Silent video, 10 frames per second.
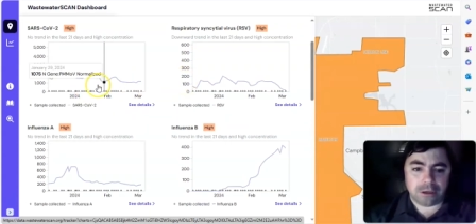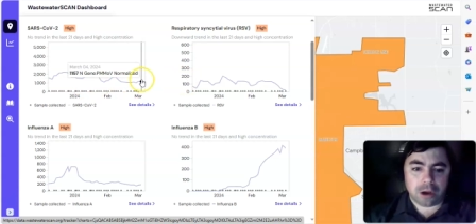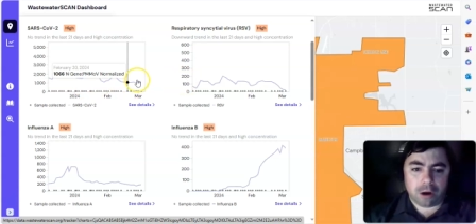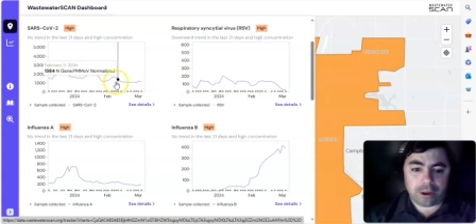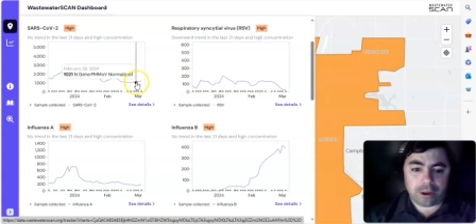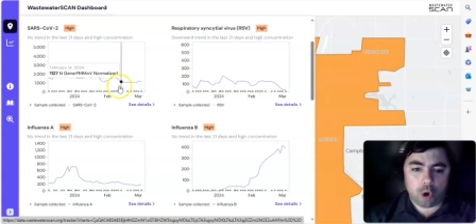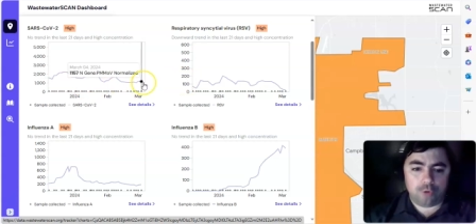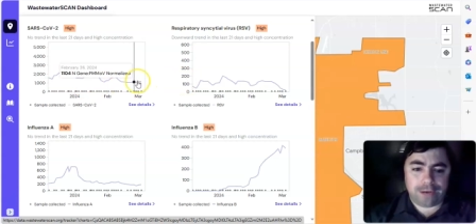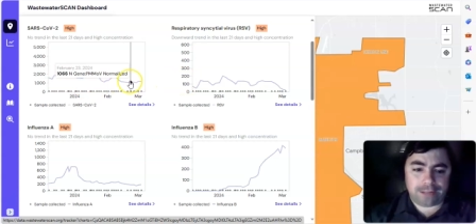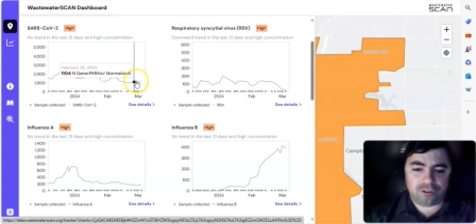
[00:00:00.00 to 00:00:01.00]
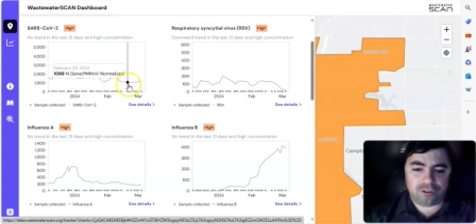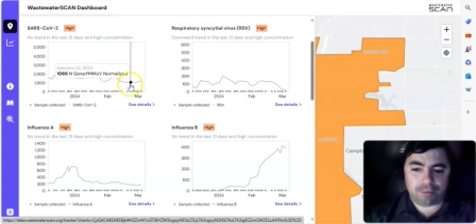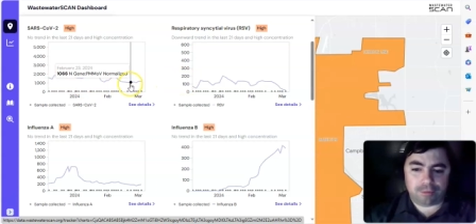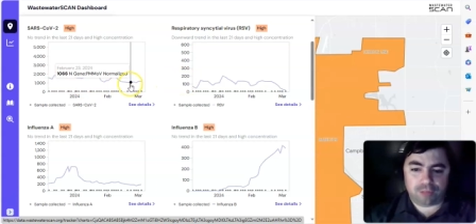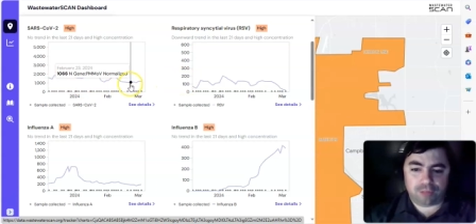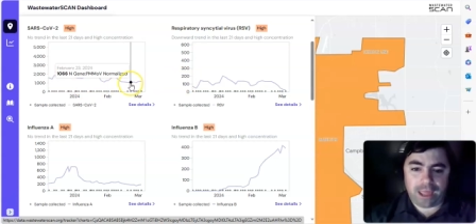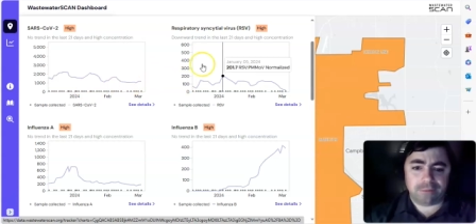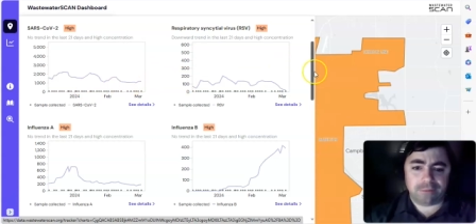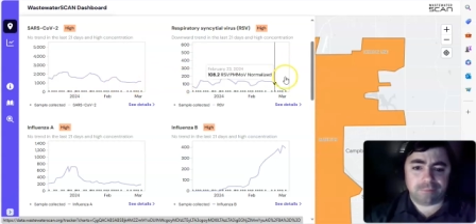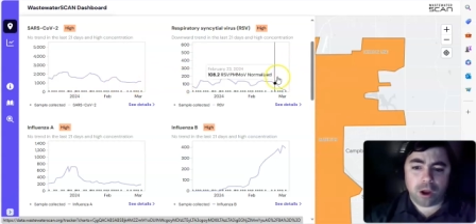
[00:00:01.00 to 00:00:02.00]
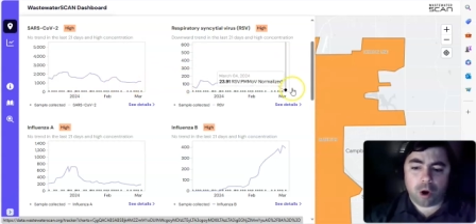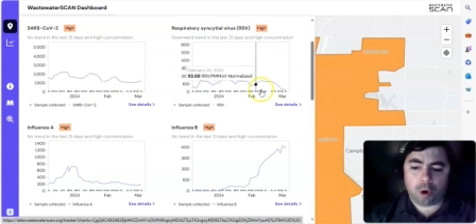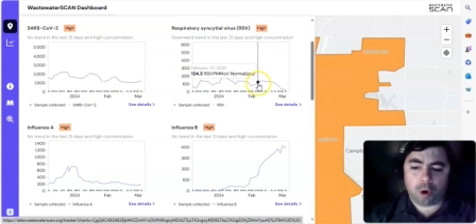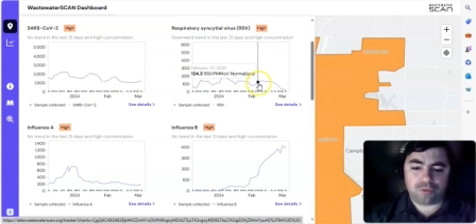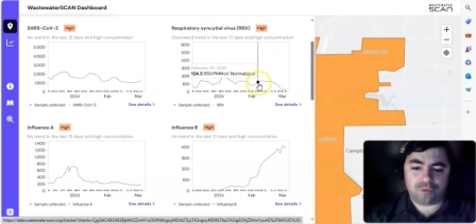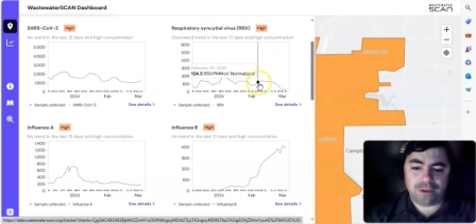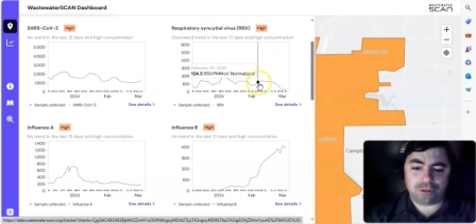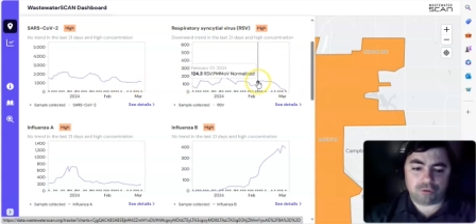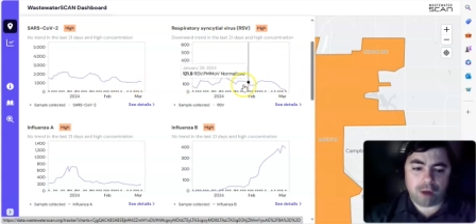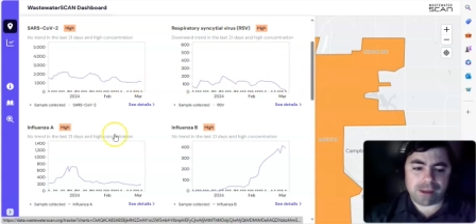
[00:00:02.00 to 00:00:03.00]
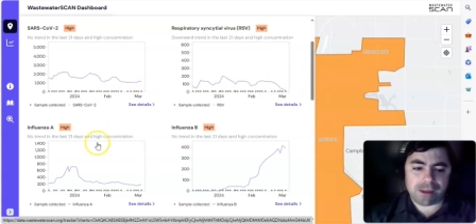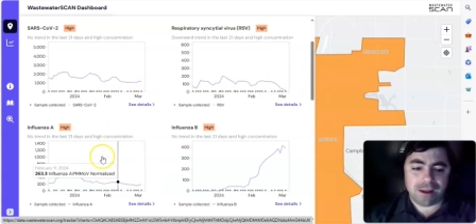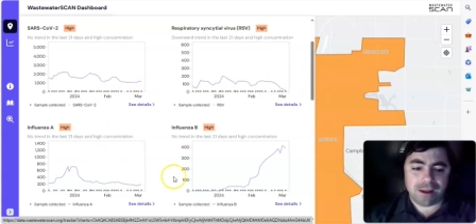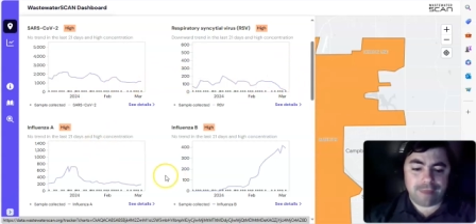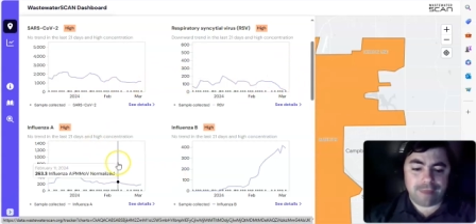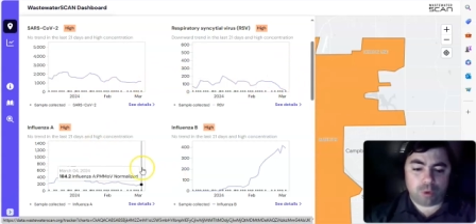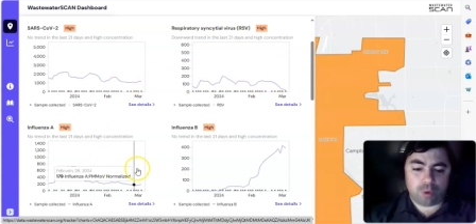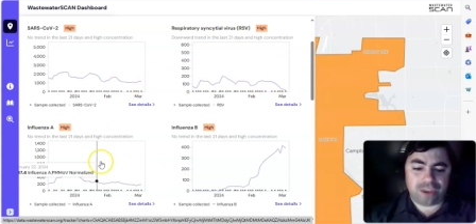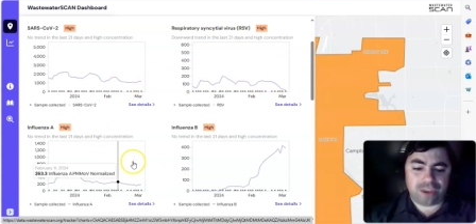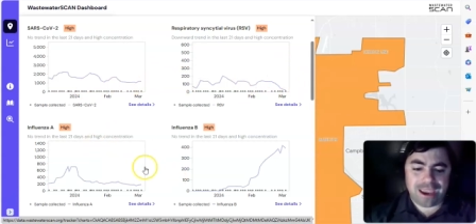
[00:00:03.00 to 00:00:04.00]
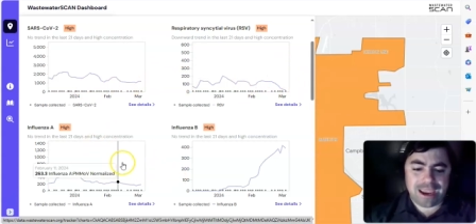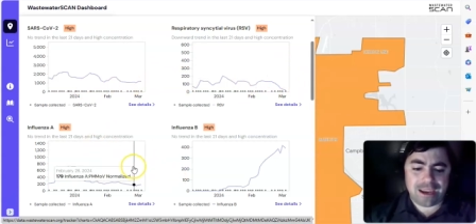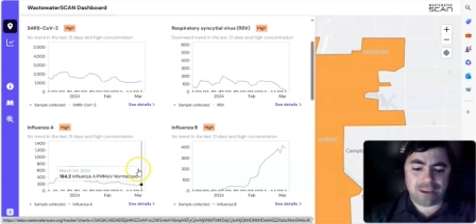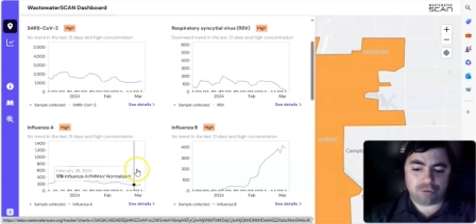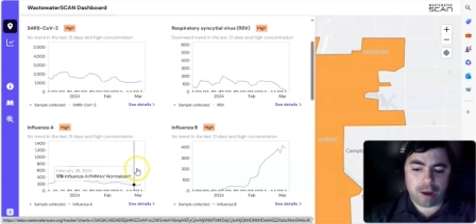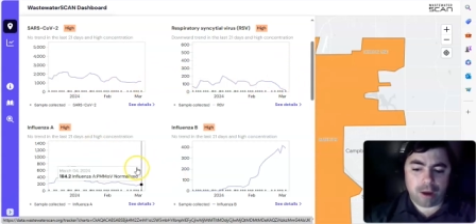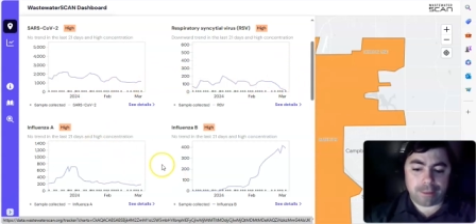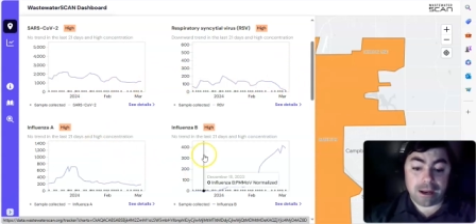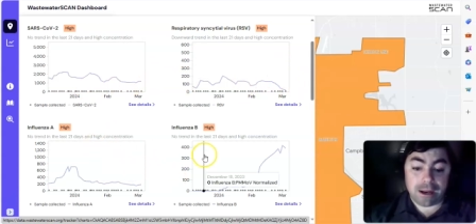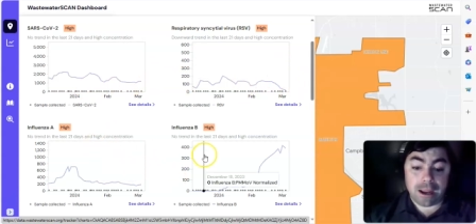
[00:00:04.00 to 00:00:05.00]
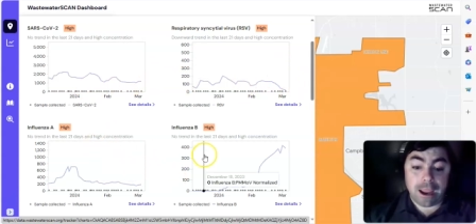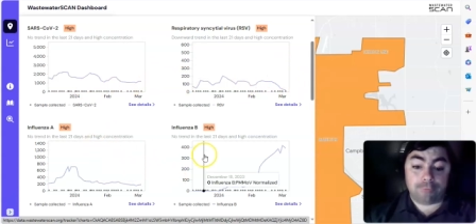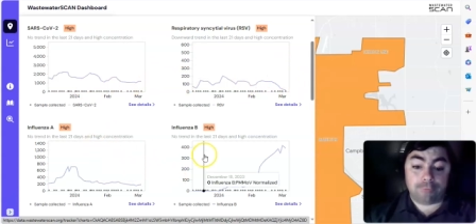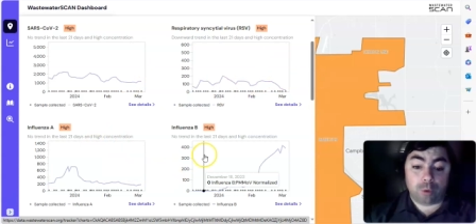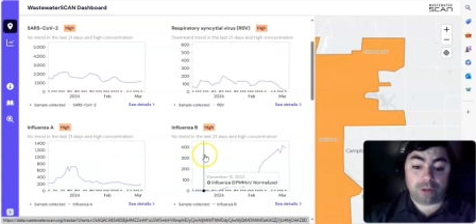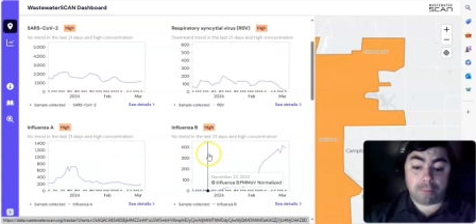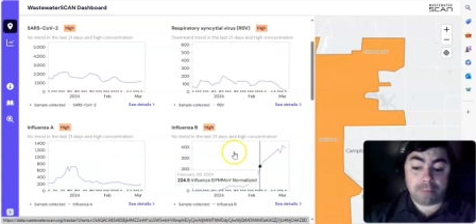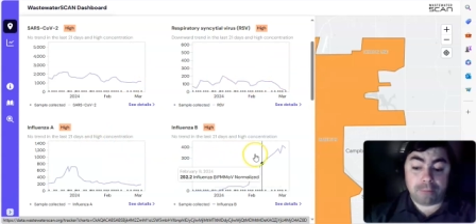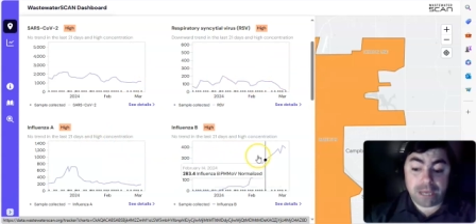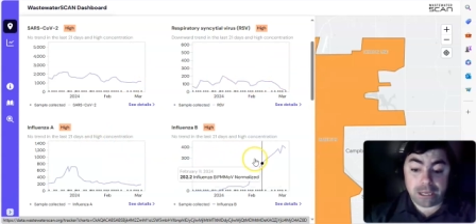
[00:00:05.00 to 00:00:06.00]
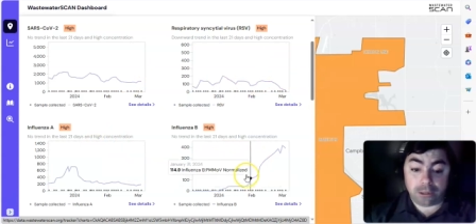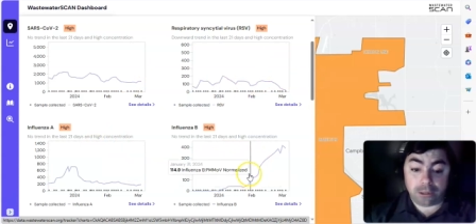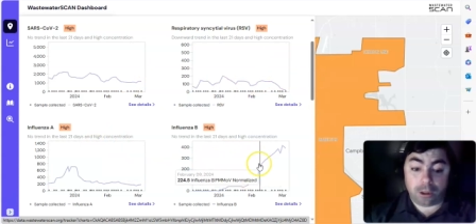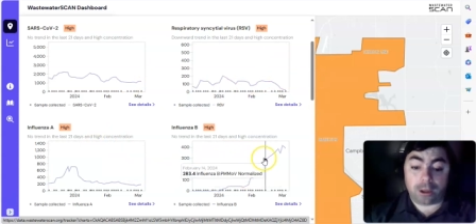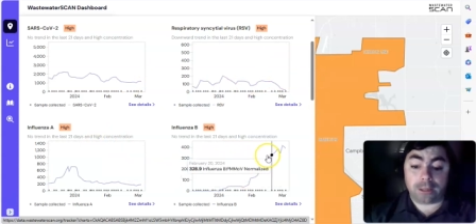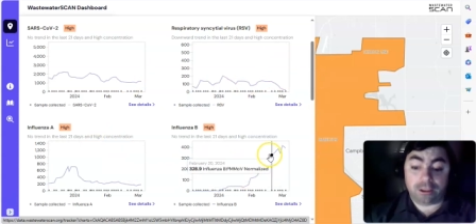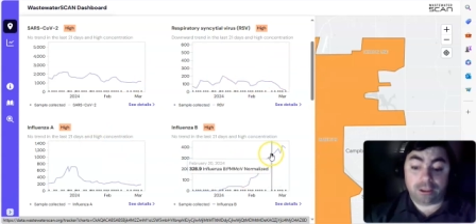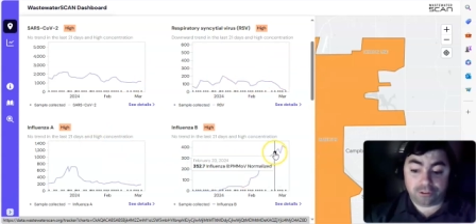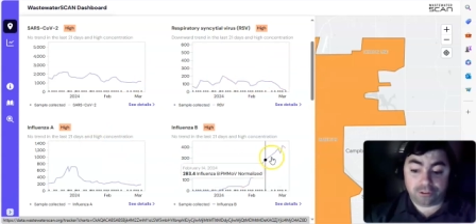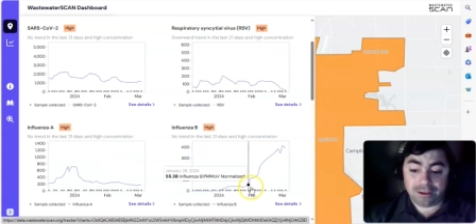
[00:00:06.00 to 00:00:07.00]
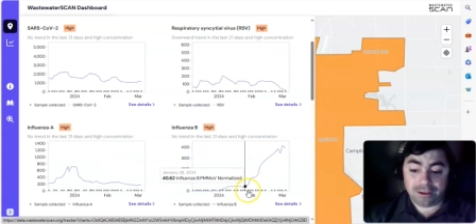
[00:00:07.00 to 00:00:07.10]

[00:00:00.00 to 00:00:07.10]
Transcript: All right, COVID at this time is flat. RSV is dropping. Influenza A is dropping. Influenza B, look at this.